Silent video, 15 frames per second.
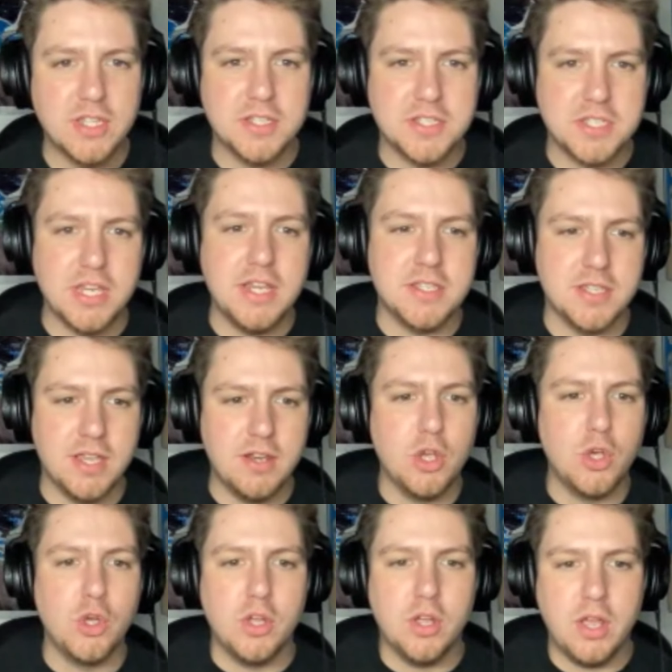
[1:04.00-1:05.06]
of the season. No,
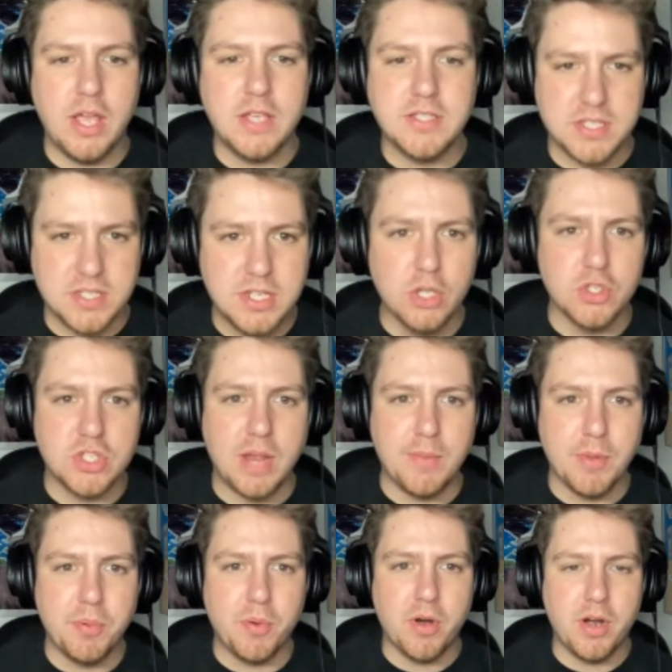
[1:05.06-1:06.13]
I, I is it still Sam
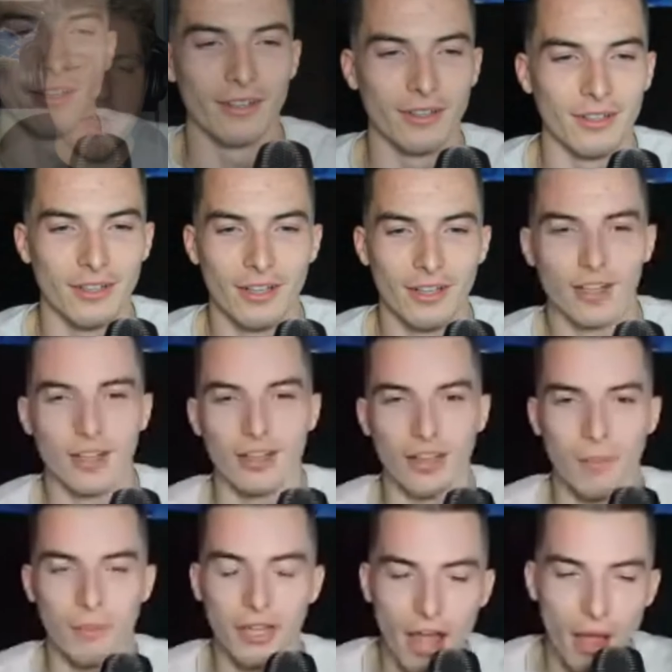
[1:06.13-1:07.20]
Laporta hey, or is it? Does it
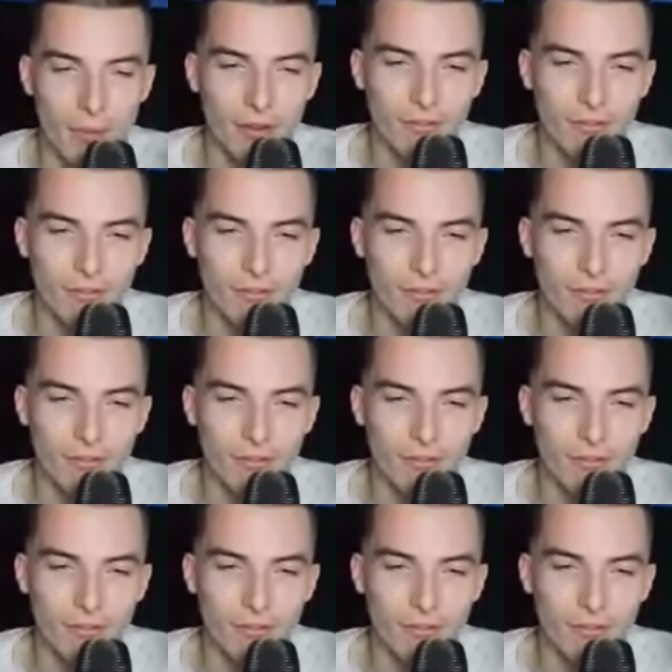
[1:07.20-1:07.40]
I mean, let me